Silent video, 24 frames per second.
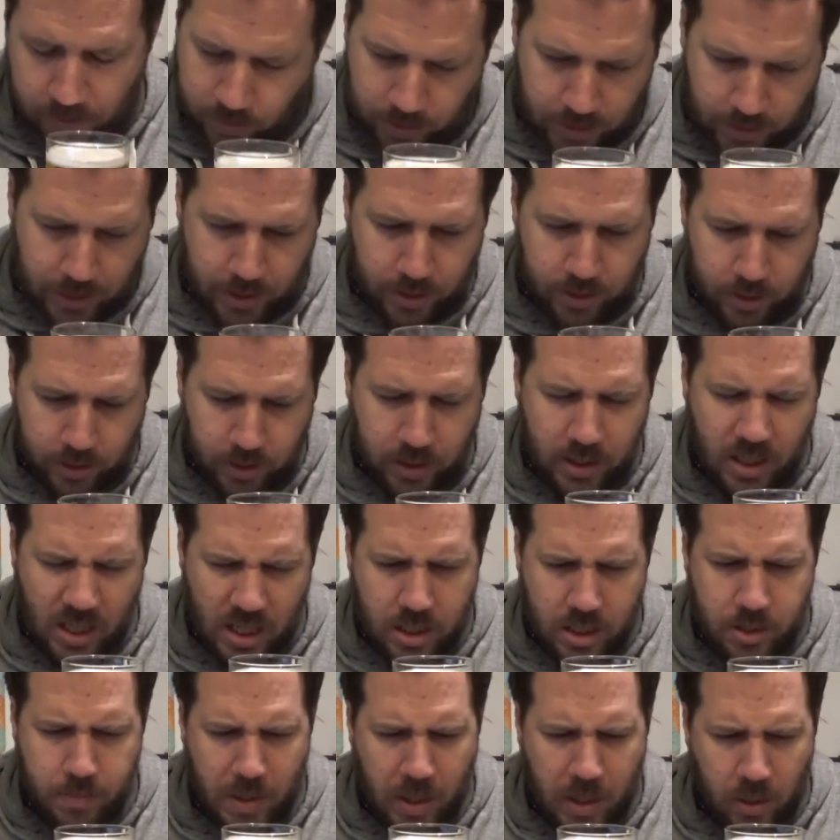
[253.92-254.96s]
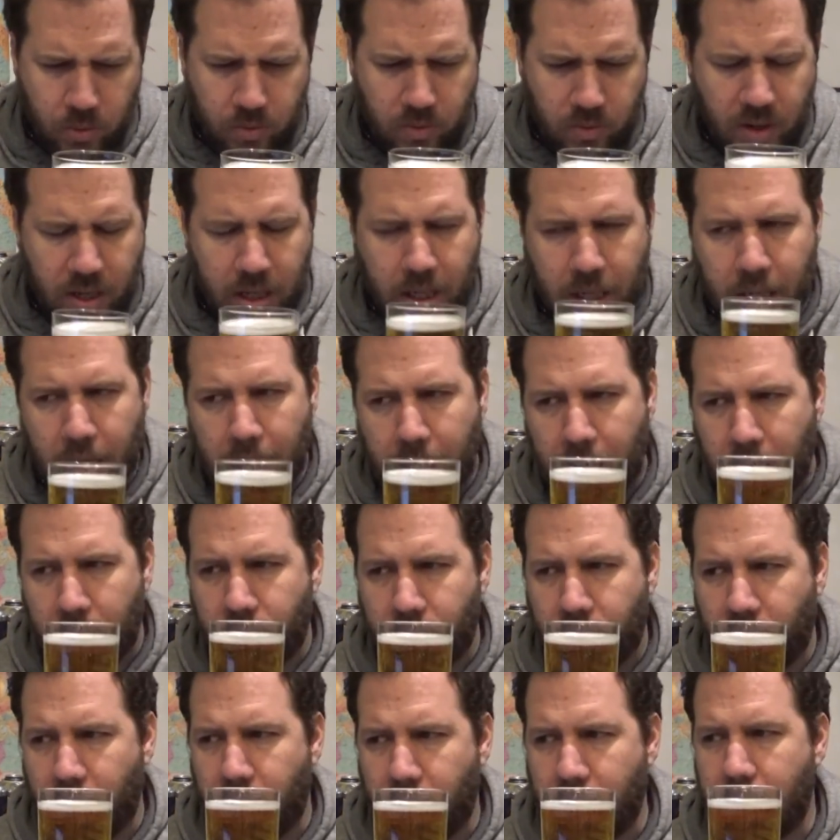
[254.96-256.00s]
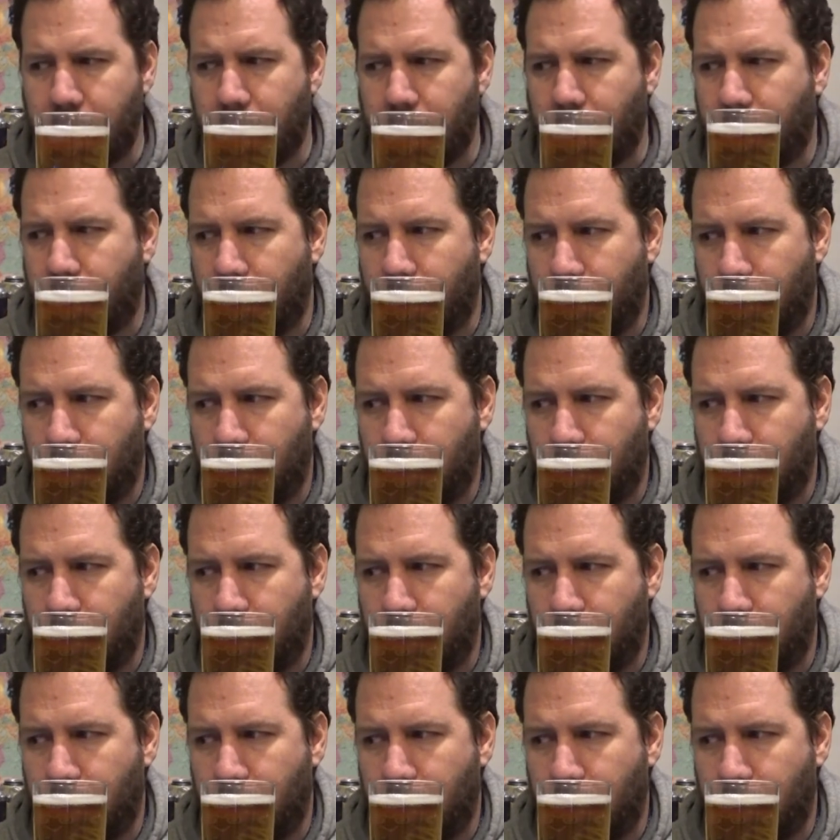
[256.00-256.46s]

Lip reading: Yeah, it smells very clean, very